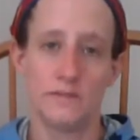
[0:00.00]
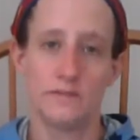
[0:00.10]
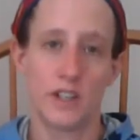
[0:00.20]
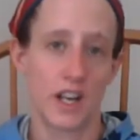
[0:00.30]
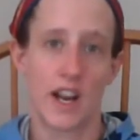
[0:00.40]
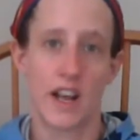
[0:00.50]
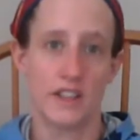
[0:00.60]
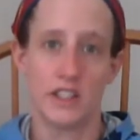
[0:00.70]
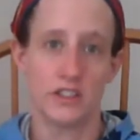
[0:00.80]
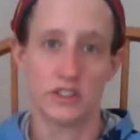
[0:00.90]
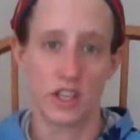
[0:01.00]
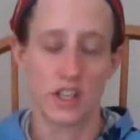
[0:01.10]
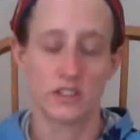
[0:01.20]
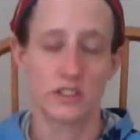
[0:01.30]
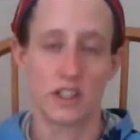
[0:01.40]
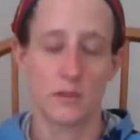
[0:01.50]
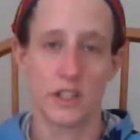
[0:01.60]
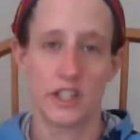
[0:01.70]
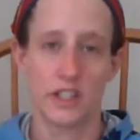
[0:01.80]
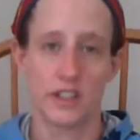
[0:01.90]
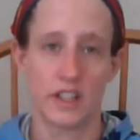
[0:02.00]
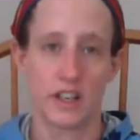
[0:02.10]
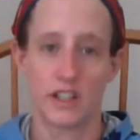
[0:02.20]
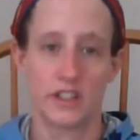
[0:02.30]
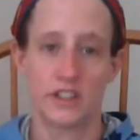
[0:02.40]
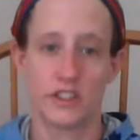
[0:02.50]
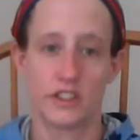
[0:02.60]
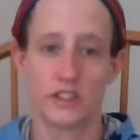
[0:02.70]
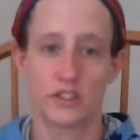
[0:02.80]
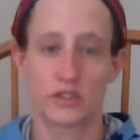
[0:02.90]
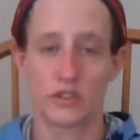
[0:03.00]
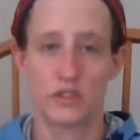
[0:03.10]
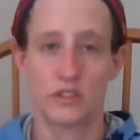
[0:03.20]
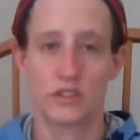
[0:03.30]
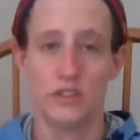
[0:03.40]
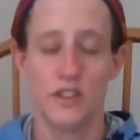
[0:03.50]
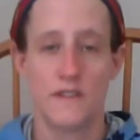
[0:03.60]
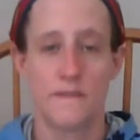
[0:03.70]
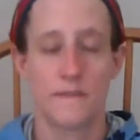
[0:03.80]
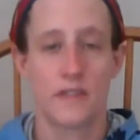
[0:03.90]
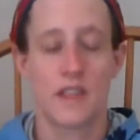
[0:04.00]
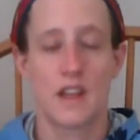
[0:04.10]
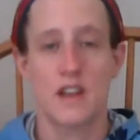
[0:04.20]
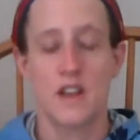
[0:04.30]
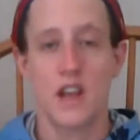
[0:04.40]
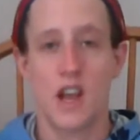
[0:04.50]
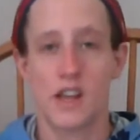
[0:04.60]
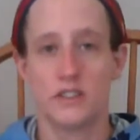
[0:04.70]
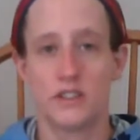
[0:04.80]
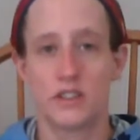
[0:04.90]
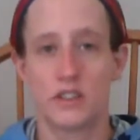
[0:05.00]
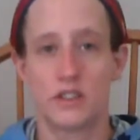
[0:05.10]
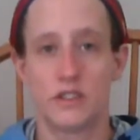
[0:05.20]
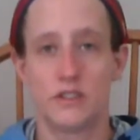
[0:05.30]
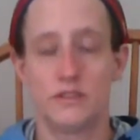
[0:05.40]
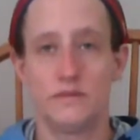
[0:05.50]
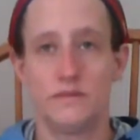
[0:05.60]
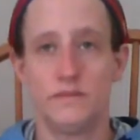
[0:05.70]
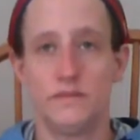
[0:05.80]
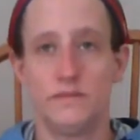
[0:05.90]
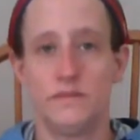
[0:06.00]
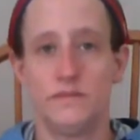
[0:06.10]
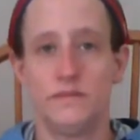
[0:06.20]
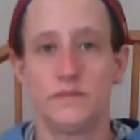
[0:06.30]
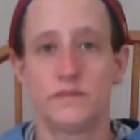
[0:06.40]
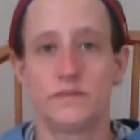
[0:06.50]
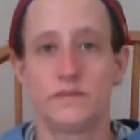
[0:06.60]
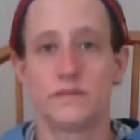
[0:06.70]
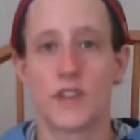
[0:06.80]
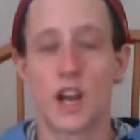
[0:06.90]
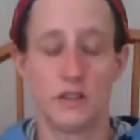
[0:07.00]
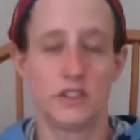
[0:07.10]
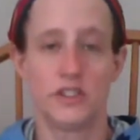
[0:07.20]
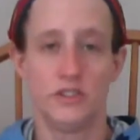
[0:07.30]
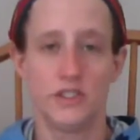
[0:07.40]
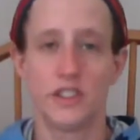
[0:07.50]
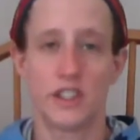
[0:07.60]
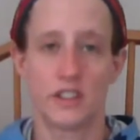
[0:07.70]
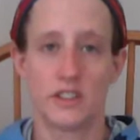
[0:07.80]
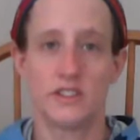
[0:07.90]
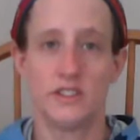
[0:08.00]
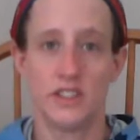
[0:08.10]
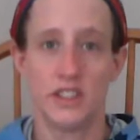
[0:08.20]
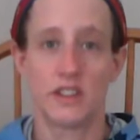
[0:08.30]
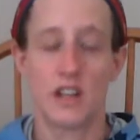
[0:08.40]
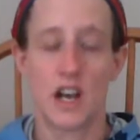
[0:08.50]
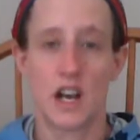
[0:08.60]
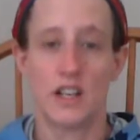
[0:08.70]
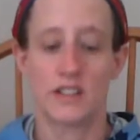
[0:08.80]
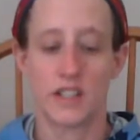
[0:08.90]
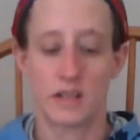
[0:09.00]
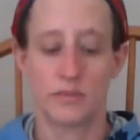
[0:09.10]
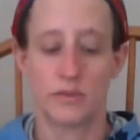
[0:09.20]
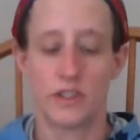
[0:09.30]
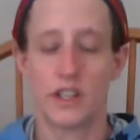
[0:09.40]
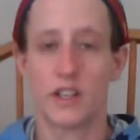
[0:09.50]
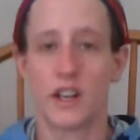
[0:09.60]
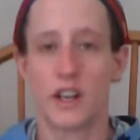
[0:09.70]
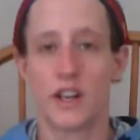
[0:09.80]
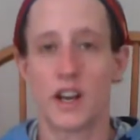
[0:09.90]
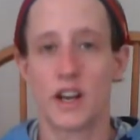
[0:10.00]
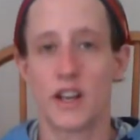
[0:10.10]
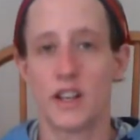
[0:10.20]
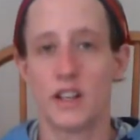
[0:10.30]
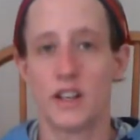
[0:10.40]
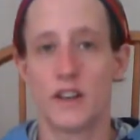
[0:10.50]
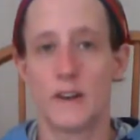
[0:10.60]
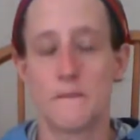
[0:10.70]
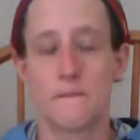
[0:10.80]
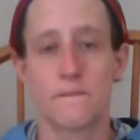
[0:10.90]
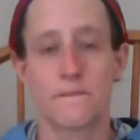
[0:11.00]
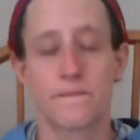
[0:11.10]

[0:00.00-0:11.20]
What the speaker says: But I had these thoughts coming in that I couldn't control. And so I was using LSD a lot at that point, and I